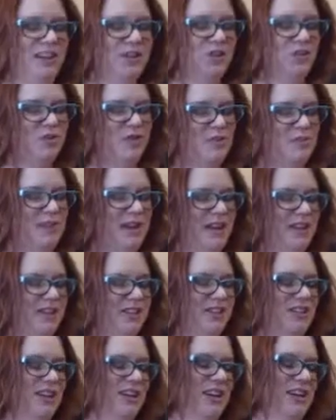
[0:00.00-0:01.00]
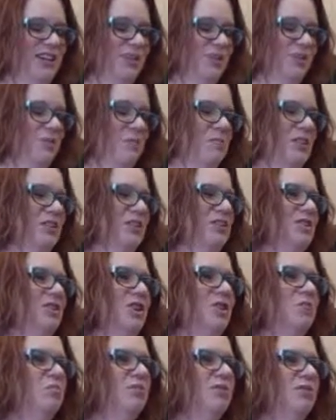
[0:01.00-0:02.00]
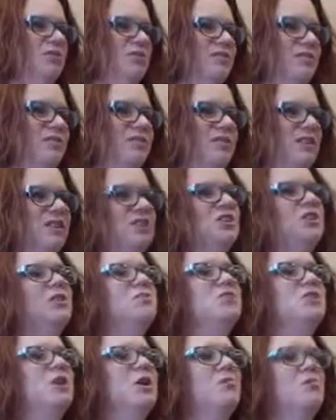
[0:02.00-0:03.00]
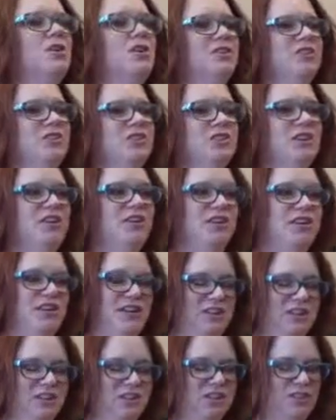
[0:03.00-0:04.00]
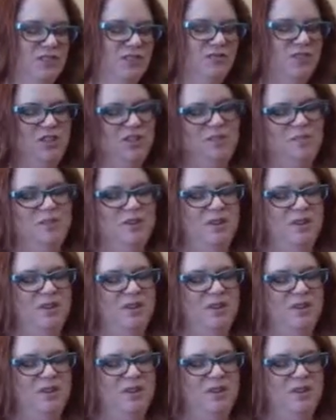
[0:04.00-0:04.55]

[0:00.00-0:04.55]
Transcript: into our magazines while we sip, and tip double on Sundays, just